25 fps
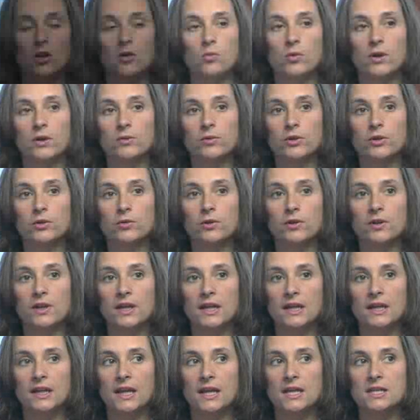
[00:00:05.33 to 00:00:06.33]
When
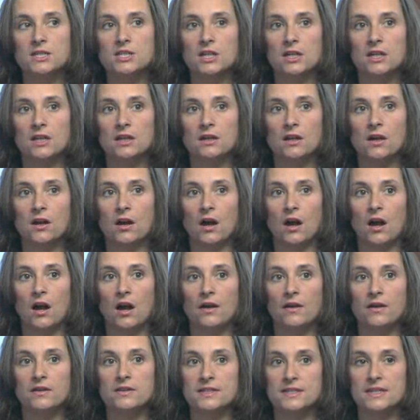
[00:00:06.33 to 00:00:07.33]
recruiting an agent,
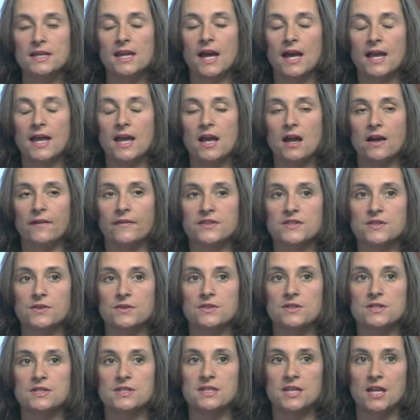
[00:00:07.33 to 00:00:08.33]
uh, CIA
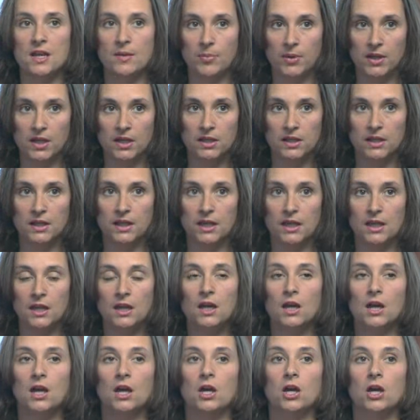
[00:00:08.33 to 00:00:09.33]
officers
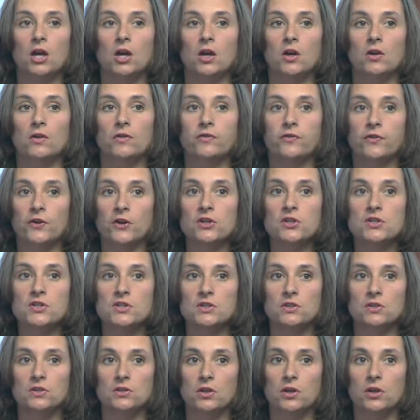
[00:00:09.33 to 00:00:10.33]
typically
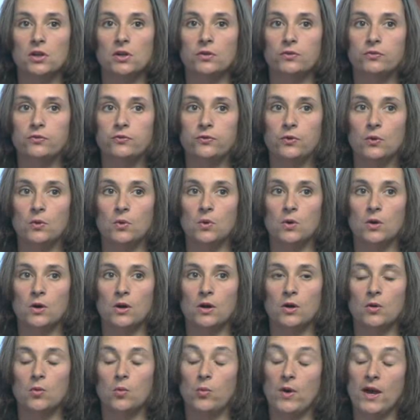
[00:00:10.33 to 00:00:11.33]
first look
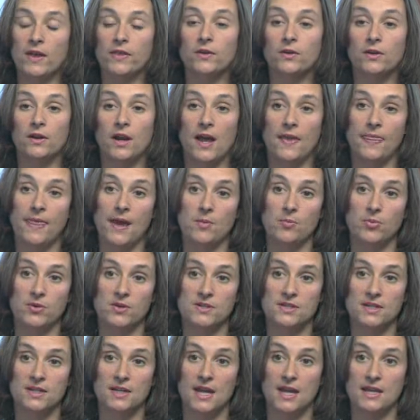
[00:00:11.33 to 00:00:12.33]
for whether or not that
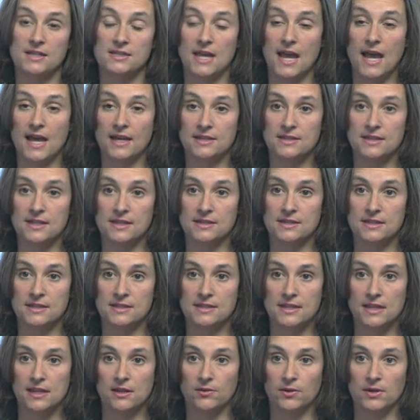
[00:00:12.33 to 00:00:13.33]
person has access to
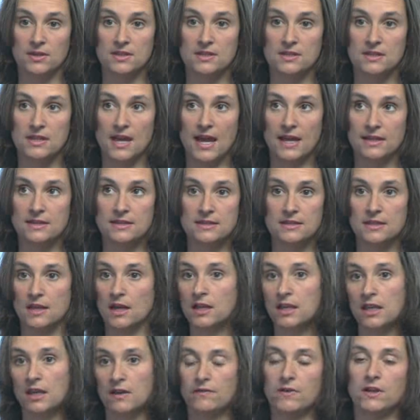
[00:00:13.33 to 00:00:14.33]
secrets. That's
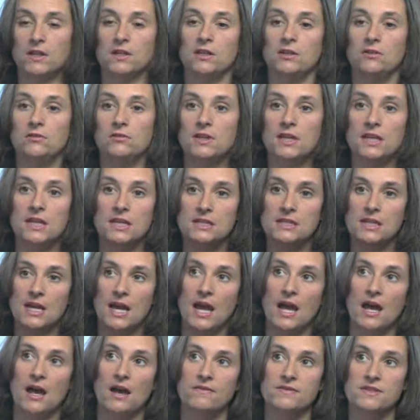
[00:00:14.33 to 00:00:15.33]
a given. You need to
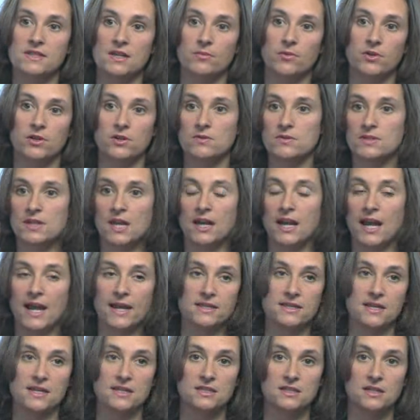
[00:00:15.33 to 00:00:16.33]
have someone who's got
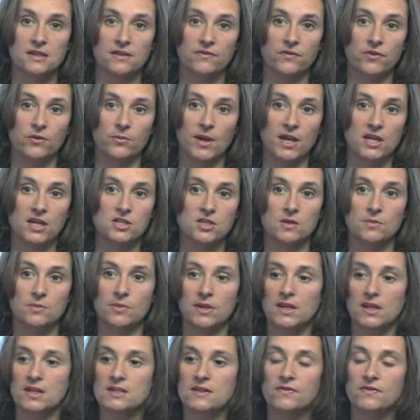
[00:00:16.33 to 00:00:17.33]
access to information
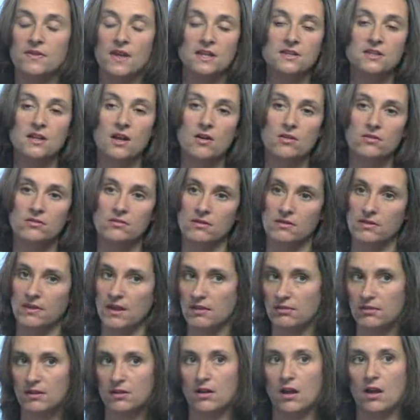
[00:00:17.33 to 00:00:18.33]
because if they don't,
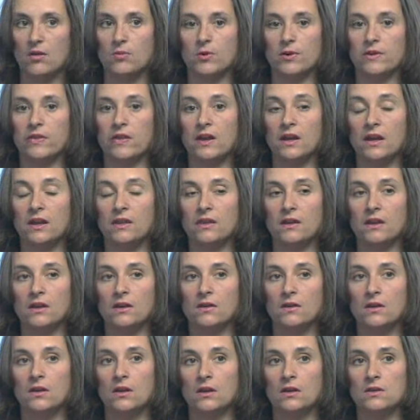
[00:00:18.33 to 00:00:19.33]
then they're not worth
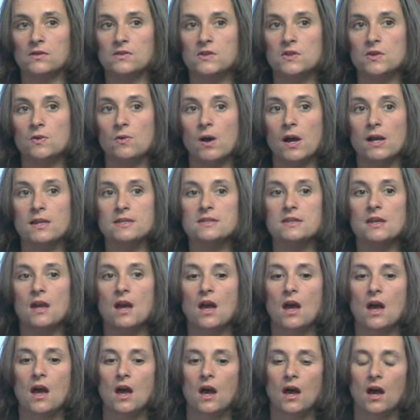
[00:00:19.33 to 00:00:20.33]
anything to us.
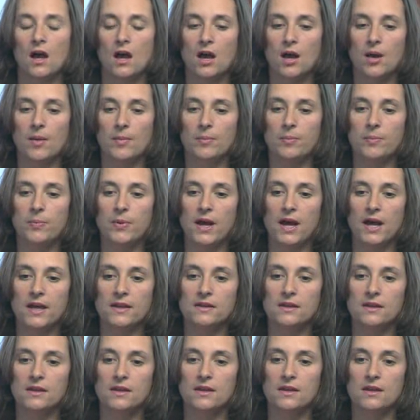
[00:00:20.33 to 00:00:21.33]
Uh,
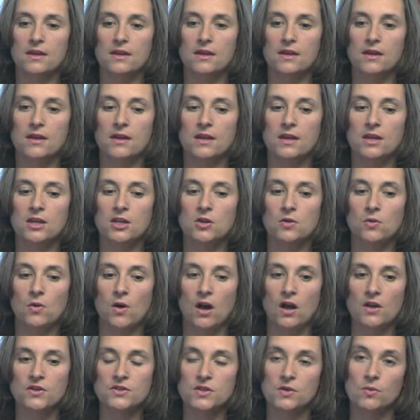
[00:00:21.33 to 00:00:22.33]
but you
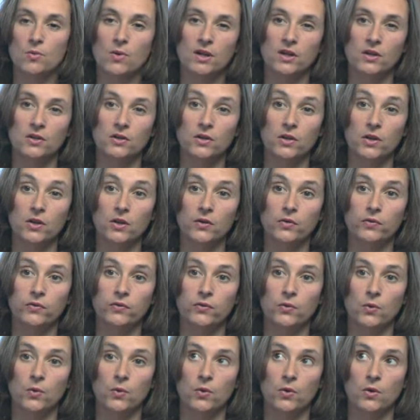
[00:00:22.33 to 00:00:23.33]
also want to look
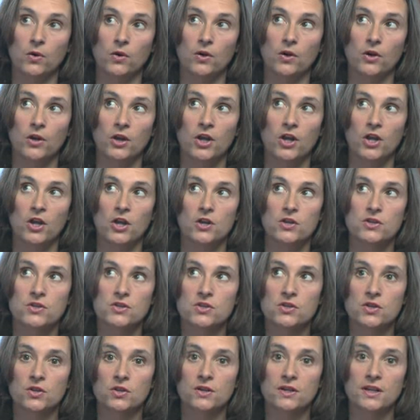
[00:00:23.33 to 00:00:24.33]
for
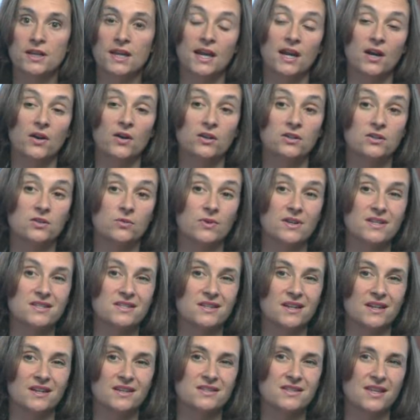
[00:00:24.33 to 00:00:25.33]
certain
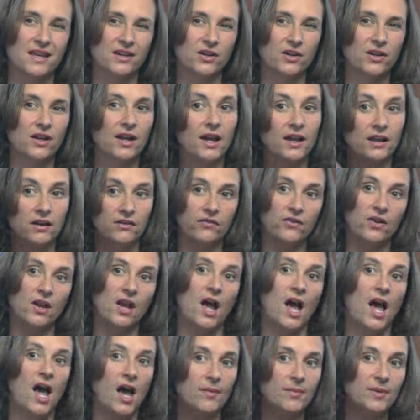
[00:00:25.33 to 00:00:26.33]
characteristics that are kind of
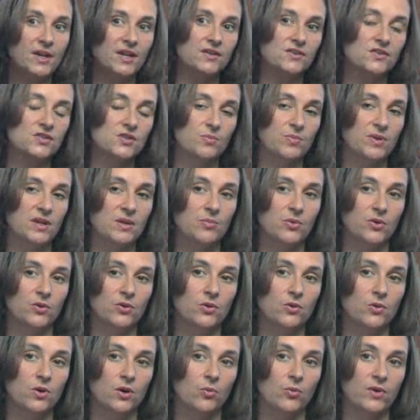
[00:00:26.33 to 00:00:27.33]
common to people
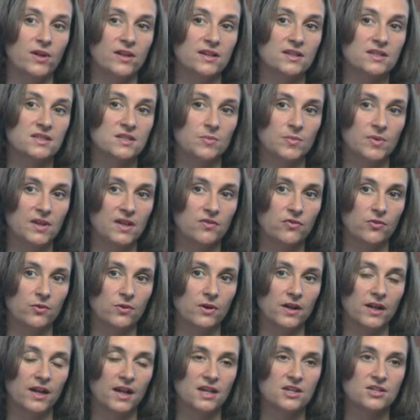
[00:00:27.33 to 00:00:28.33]
who are willing to be
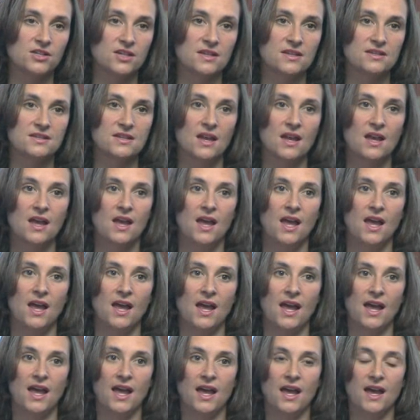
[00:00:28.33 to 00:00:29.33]
foreign agents
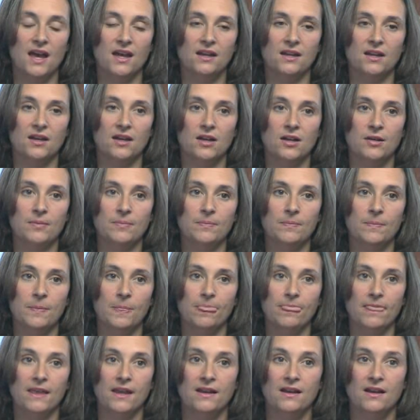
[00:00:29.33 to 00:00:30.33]
and. Um,
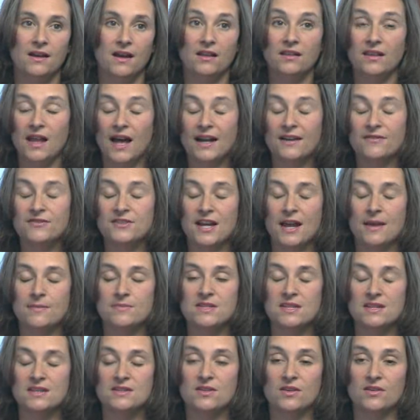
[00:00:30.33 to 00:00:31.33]
a lot of
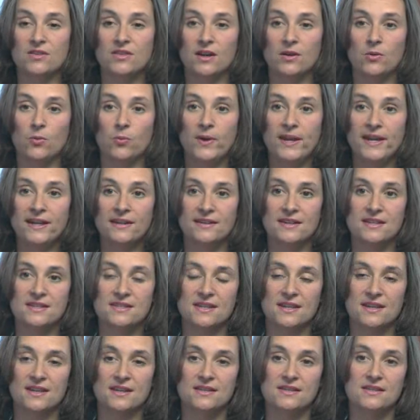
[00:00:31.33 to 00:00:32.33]
times these are their
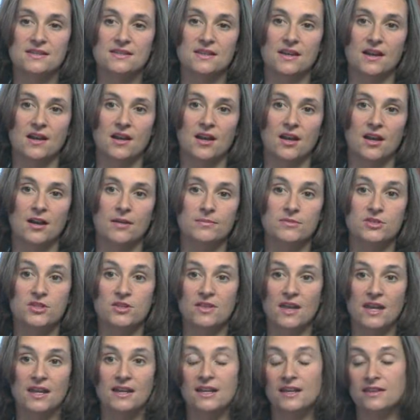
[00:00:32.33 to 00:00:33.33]
weaknesses. Um, do
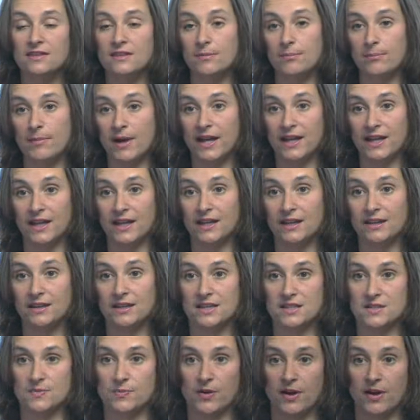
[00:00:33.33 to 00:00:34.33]
they need the money? Is